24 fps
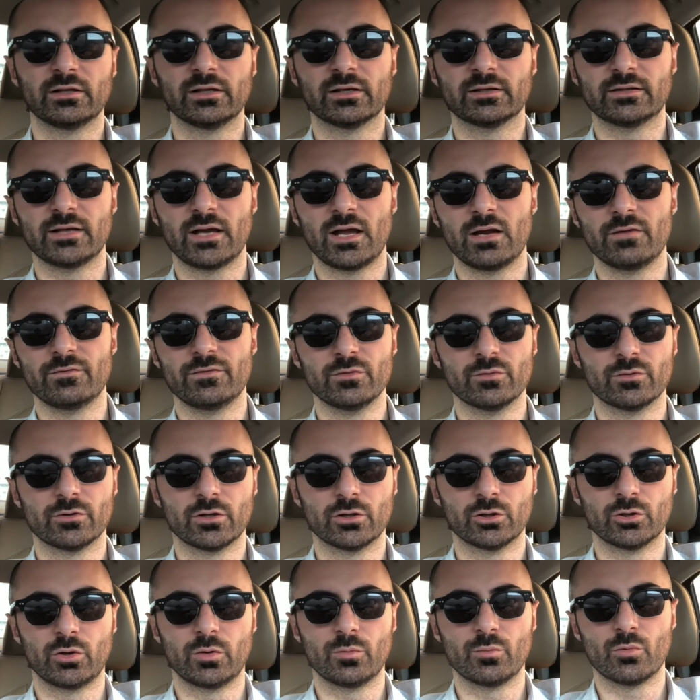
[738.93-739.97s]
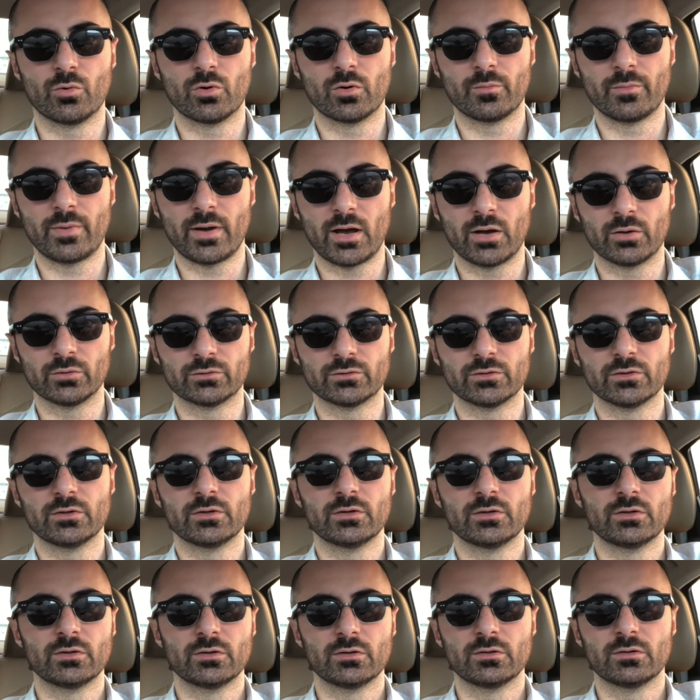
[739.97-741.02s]
mind that because
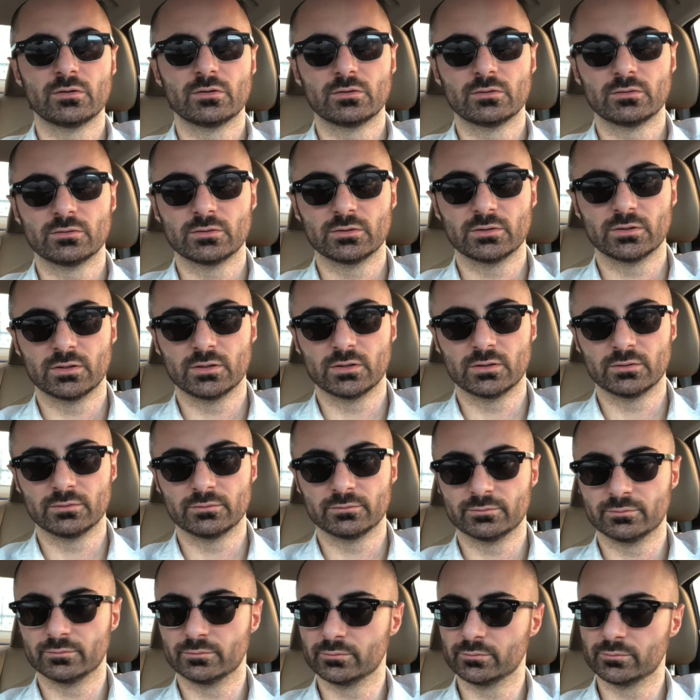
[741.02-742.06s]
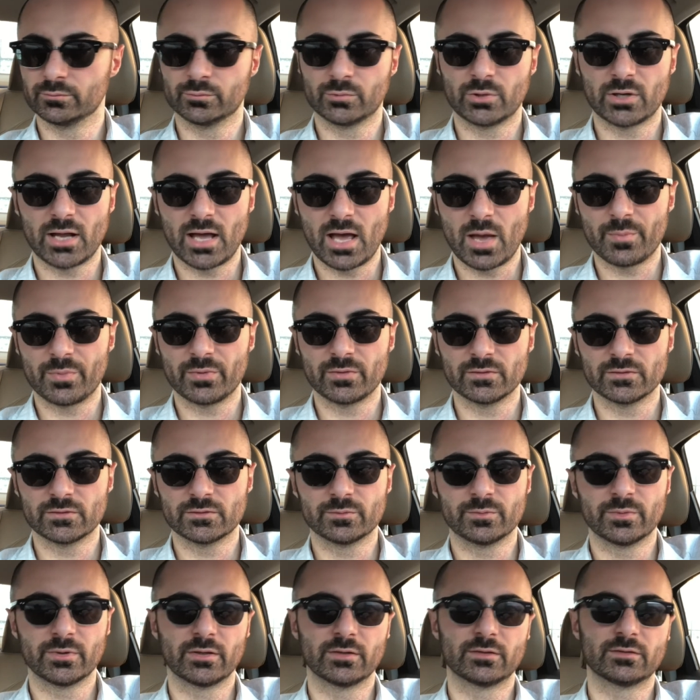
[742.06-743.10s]
of the decreased blood
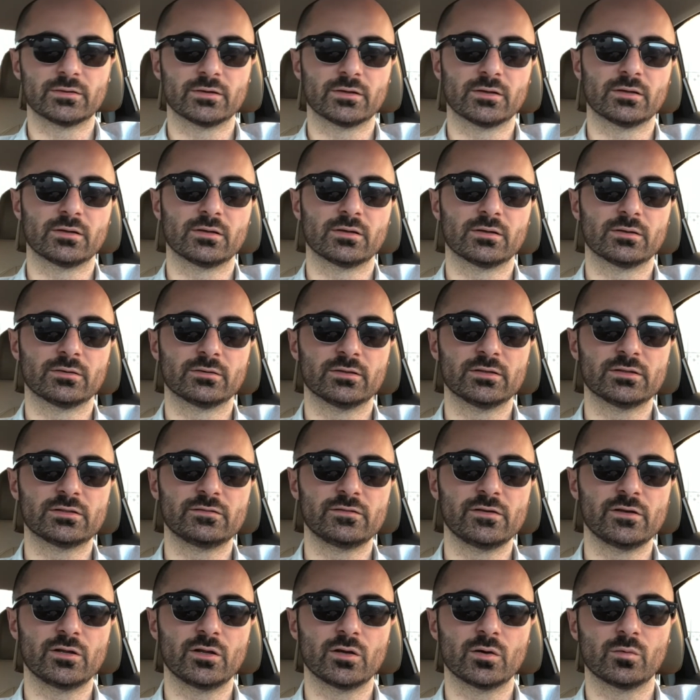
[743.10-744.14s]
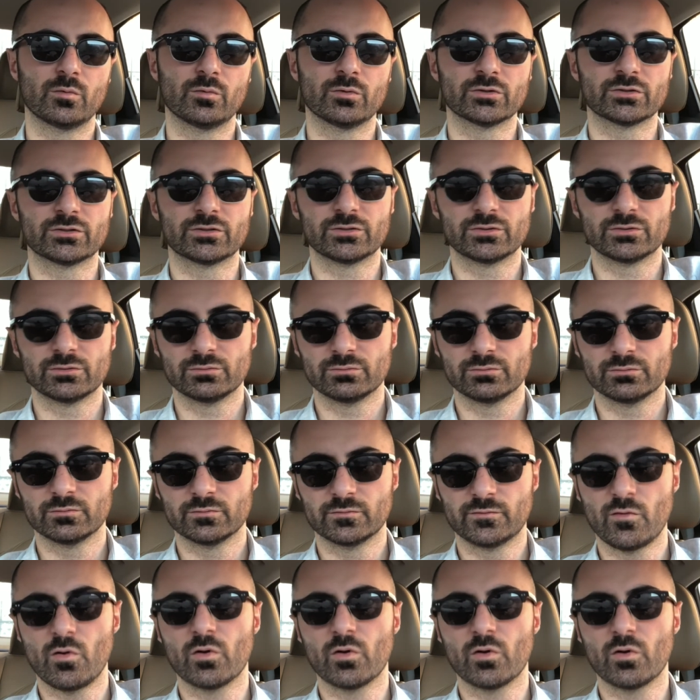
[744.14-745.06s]
circulation, or I want to say